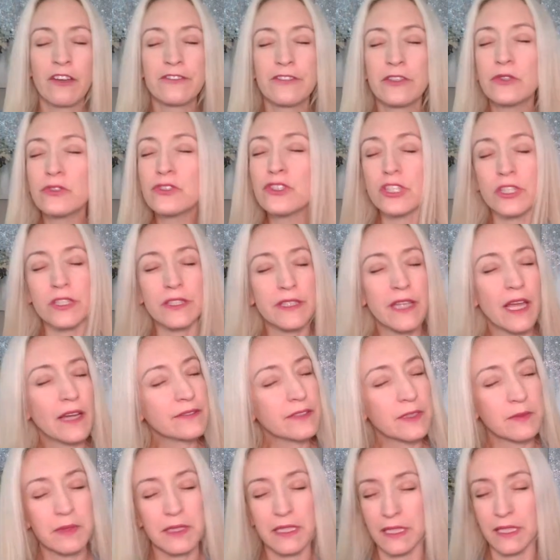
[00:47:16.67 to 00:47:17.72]
Food should
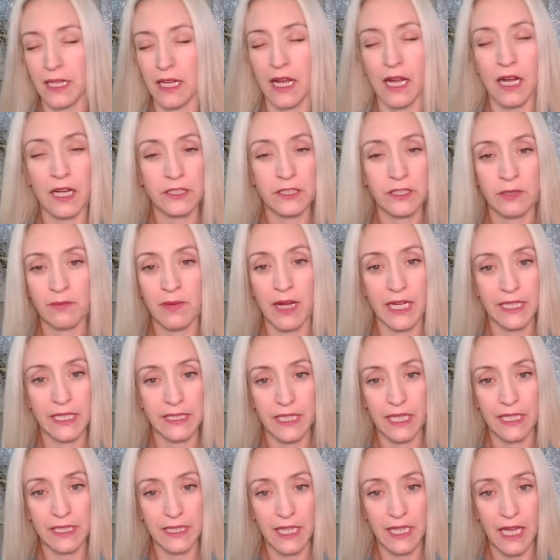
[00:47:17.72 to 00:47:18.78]
never be on your mind
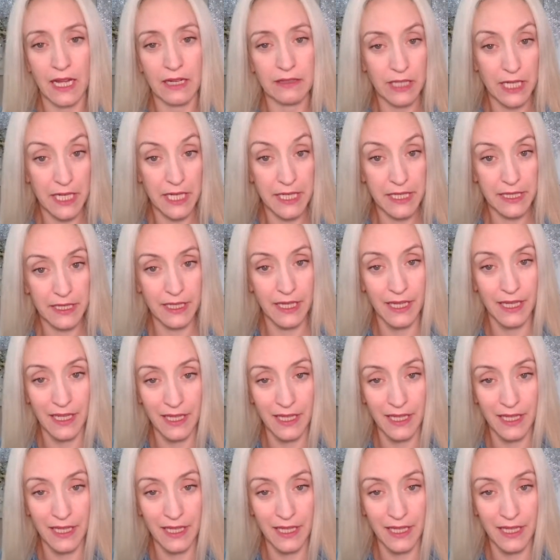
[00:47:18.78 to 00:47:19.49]
like that, right?